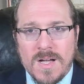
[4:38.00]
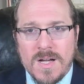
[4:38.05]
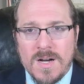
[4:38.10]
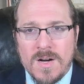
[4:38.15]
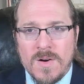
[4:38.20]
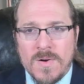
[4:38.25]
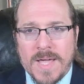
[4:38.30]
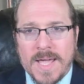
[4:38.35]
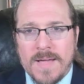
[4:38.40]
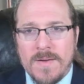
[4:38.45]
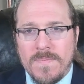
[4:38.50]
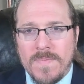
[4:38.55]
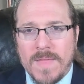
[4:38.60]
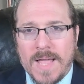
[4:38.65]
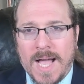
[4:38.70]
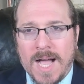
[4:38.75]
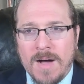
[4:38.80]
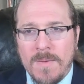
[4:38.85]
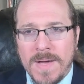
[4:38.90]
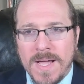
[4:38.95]
Okay,
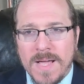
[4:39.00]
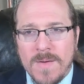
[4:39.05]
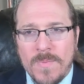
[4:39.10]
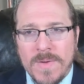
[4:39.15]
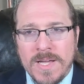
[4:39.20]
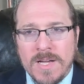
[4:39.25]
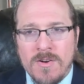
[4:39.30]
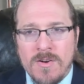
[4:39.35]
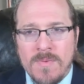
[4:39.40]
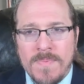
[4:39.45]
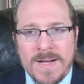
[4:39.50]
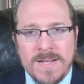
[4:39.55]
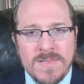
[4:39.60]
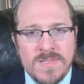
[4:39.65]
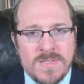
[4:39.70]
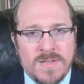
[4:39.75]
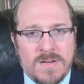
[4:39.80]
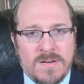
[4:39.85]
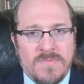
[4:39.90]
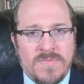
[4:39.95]
how might we go about
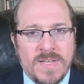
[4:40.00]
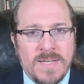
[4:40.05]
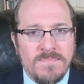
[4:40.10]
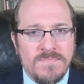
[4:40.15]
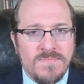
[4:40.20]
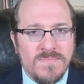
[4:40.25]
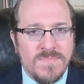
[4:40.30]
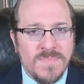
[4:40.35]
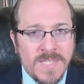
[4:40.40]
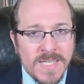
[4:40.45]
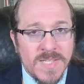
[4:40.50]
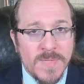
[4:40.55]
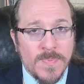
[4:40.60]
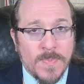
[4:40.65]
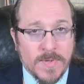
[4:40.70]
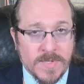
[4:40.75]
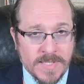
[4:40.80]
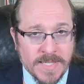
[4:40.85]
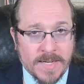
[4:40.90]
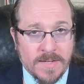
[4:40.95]
solving this
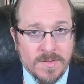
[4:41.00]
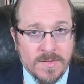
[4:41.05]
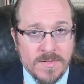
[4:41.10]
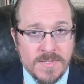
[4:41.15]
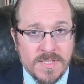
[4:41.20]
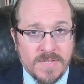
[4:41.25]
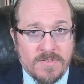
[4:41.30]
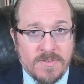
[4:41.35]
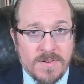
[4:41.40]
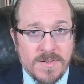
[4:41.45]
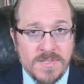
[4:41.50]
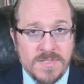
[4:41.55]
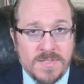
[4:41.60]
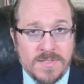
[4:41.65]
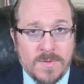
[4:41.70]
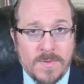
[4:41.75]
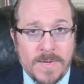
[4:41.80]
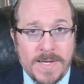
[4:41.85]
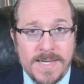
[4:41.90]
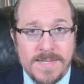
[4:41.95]
particular
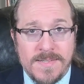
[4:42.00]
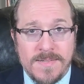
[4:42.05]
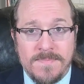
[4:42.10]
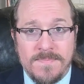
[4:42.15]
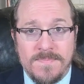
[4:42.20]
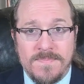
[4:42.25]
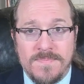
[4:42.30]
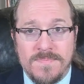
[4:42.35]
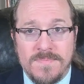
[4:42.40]
differential equation?